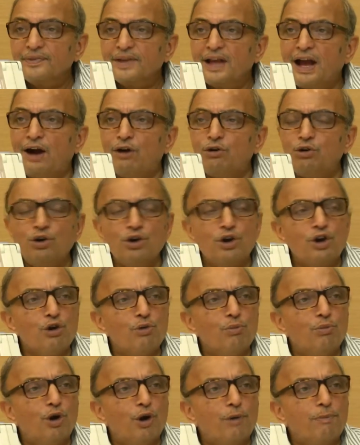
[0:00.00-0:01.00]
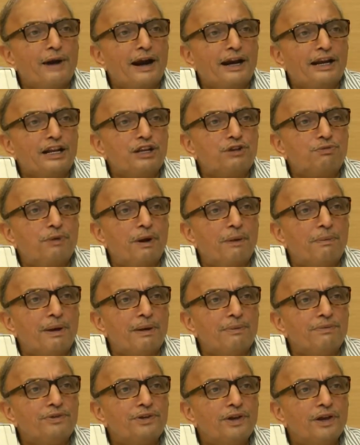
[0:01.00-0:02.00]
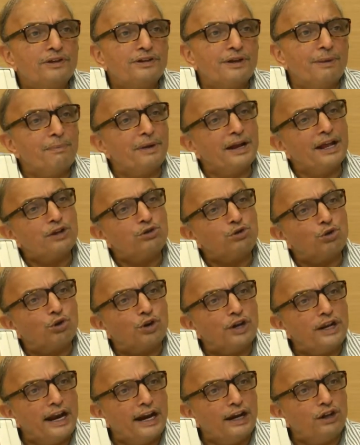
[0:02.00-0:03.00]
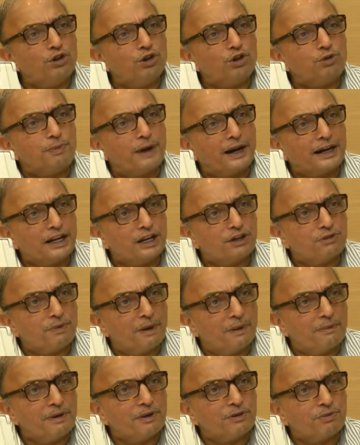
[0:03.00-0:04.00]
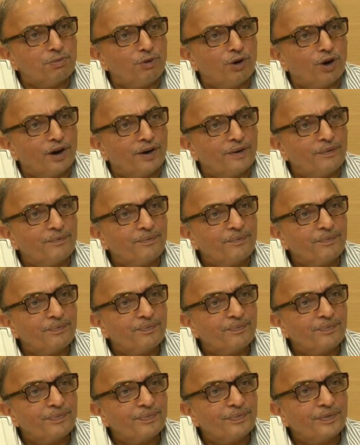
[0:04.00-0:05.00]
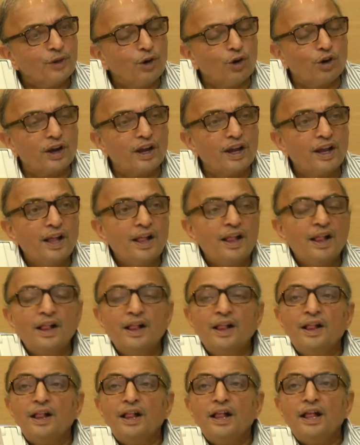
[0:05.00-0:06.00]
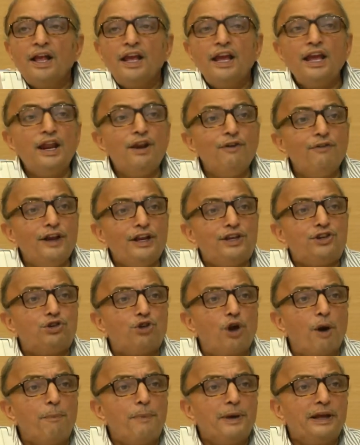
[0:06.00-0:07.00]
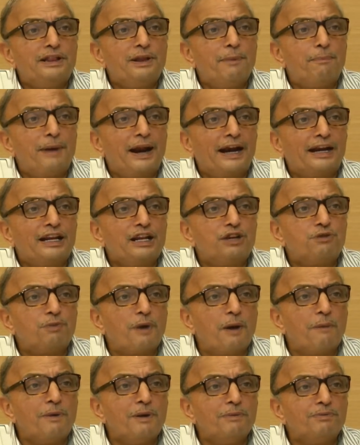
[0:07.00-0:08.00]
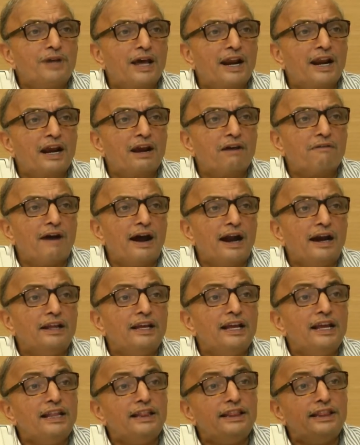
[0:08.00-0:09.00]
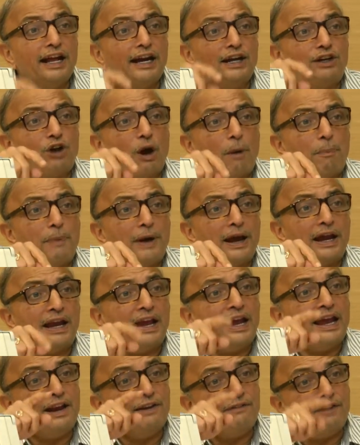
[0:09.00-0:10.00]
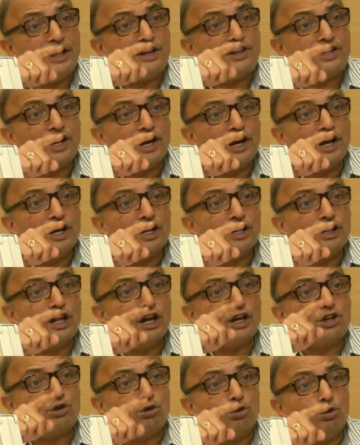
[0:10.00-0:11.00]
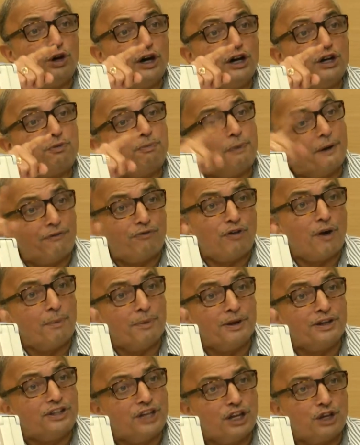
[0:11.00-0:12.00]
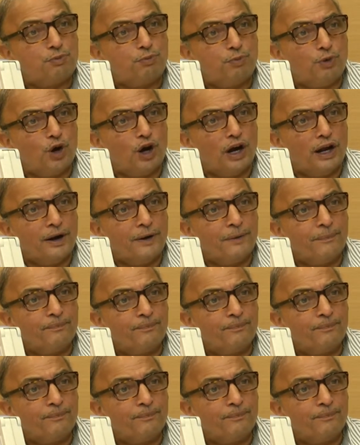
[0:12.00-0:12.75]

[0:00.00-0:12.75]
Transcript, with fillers: How do you give more practice problems? Somebody has to create those practice problems more. Okay. In which topic the practice problems are required? In the topic in which the student's performance is poor,